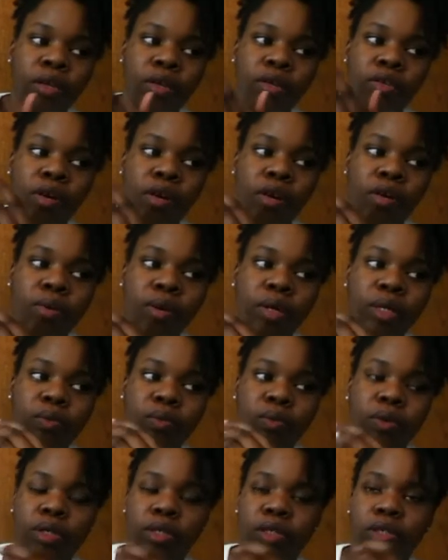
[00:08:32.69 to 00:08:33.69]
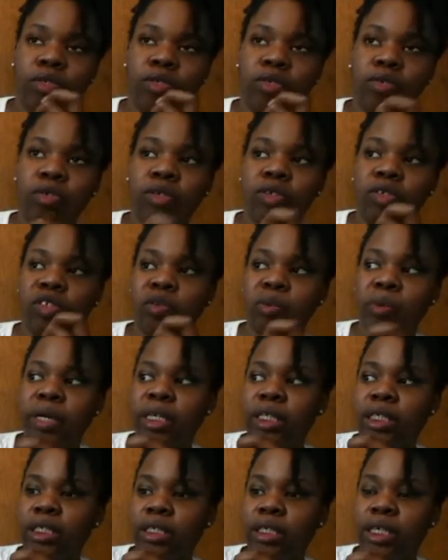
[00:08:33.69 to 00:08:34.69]
You always want to do your
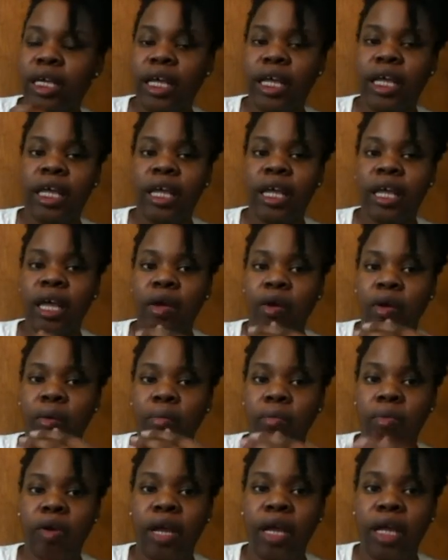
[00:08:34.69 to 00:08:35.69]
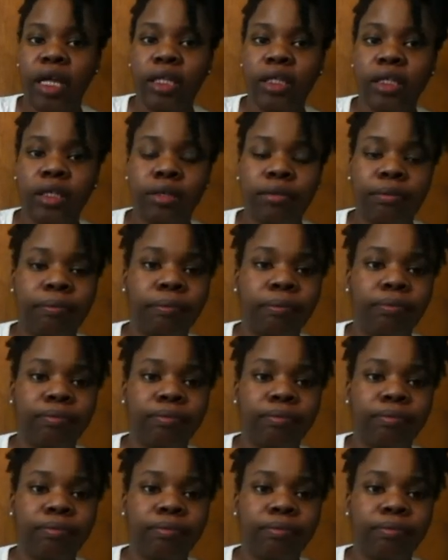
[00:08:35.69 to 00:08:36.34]
twists and braids